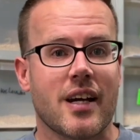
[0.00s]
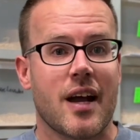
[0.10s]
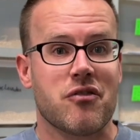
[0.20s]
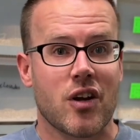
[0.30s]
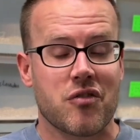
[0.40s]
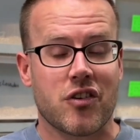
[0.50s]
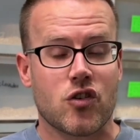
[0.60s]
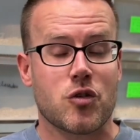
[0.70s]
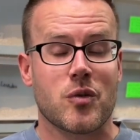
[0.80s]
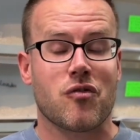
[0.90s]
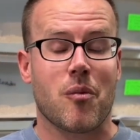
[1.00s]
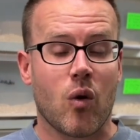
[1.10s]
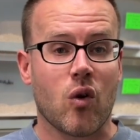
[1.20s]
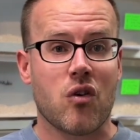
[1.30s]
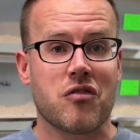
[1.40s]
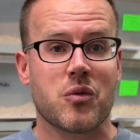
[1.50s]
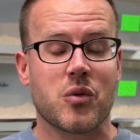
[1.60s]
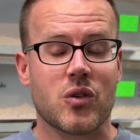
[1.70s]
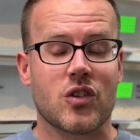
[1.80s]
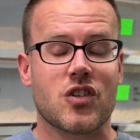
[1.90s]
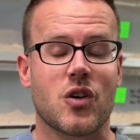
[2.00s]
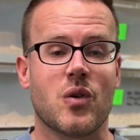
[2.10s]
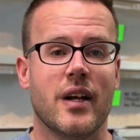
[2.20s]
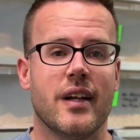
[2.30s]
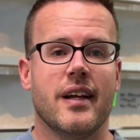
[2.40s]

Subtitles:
I have a lot of customers from all over the world, so